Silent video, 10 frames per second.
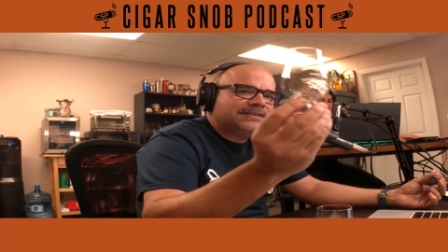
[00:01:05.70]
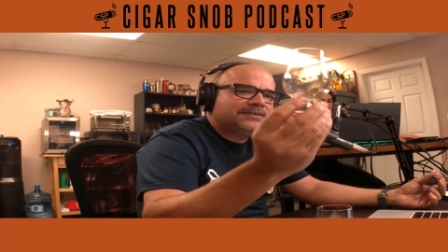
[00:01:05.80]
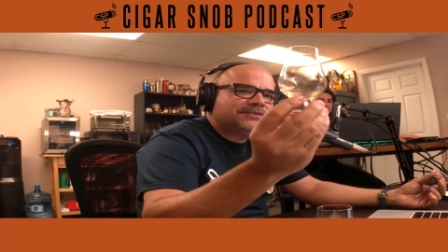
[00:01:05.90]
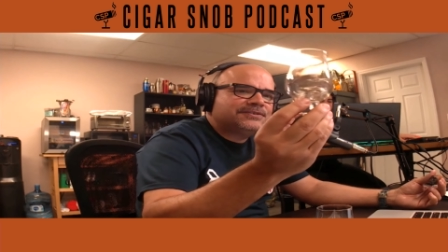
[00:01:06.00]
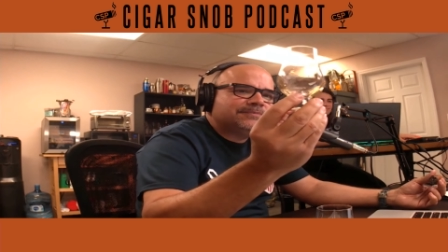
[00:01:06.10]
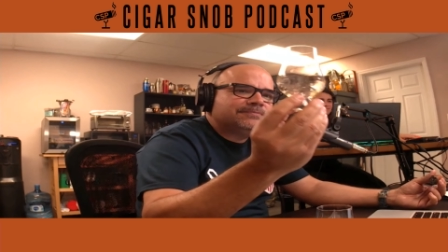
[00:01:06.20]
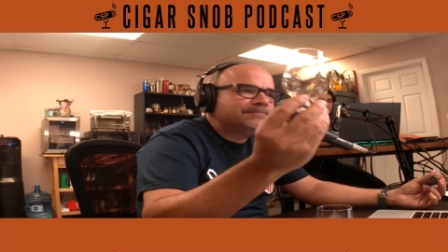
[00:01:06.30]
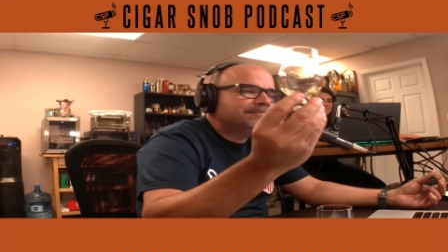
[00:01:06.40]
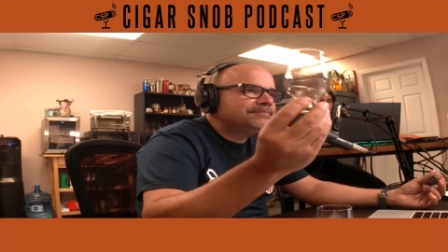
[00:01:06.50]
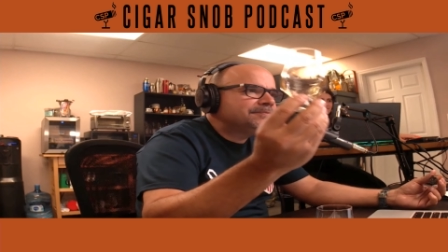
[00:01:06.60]
that there's
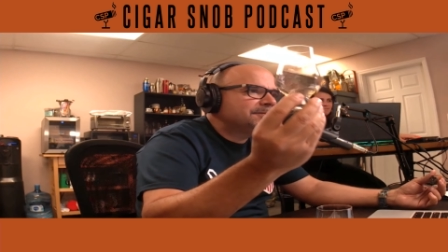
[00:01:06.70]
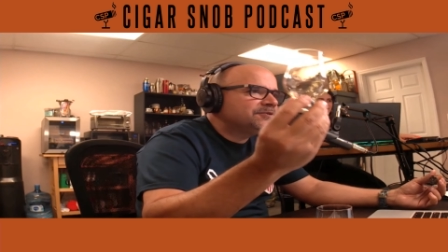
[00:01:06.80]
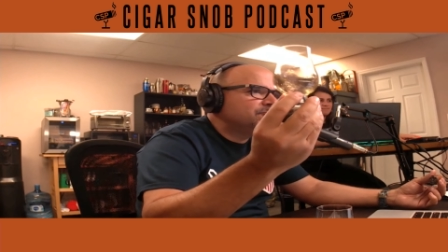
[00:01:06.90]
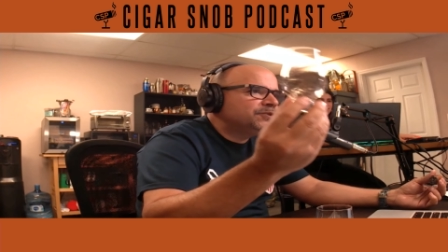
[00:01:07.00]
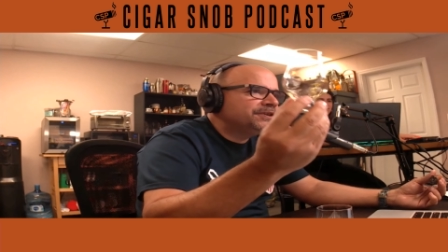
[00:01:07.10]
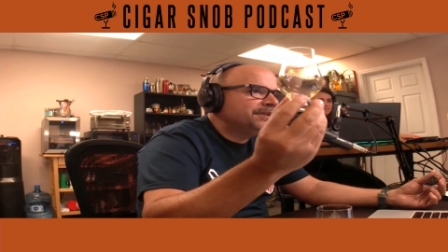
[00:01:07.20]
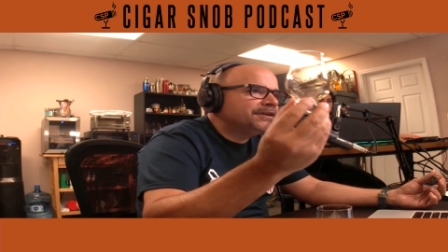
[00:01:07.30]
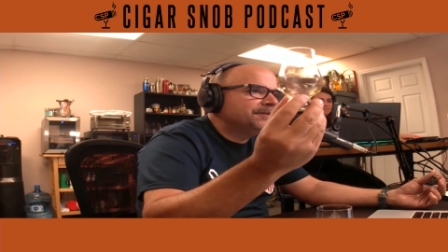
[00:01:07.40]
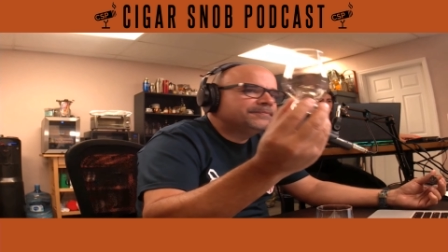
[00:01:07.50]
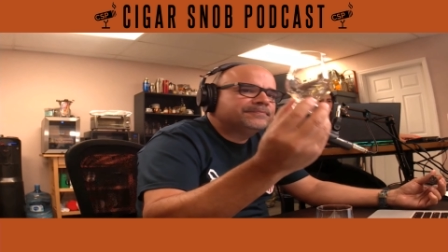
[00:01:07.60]
some there's some wood.
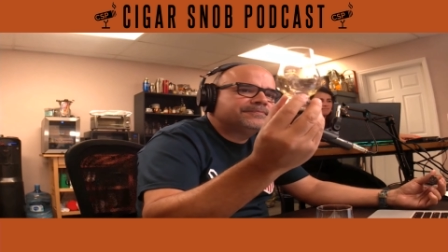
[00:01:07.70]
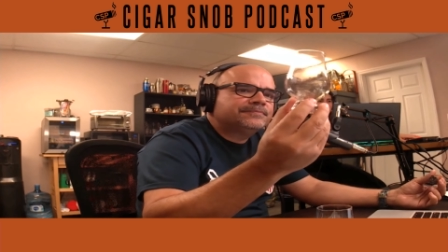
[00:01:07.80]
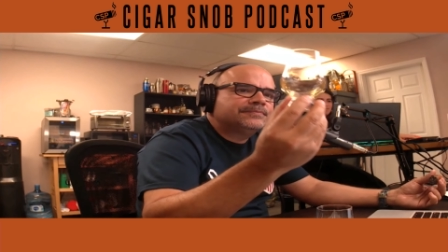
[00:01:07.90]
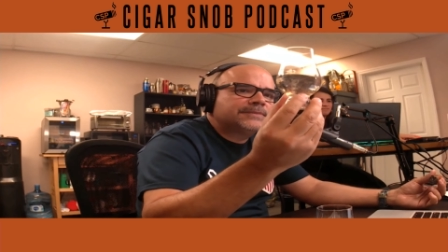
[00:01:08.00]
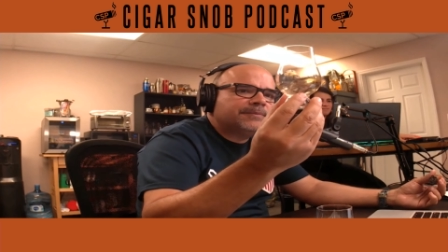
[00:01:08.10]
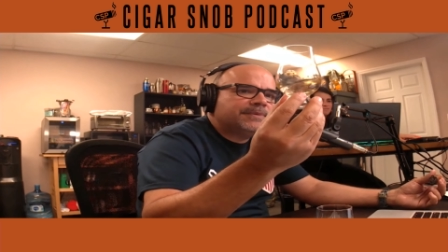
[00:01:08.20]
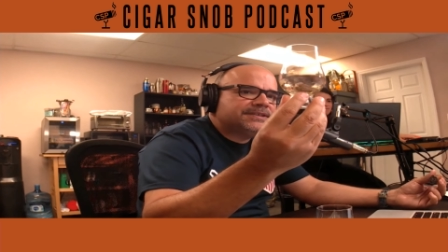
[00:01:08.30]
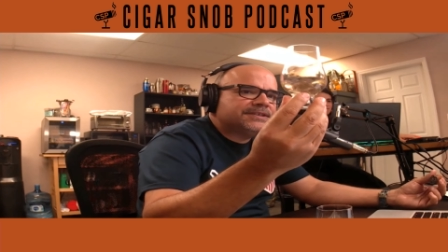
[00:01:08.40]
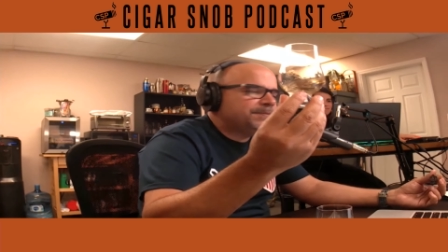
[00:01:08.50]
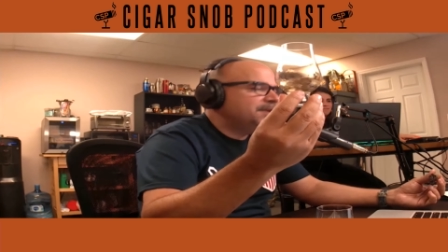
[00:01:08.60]
Smells there. kind of. That means
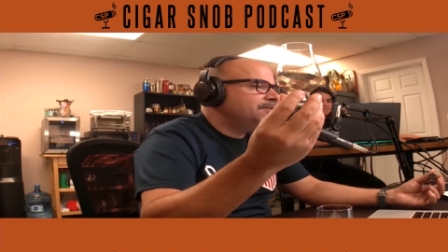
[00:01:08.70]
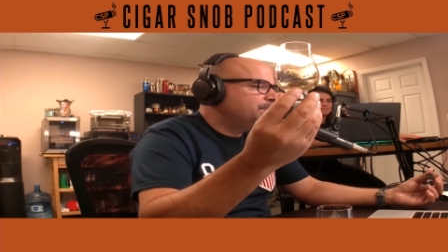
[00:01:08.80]
it's been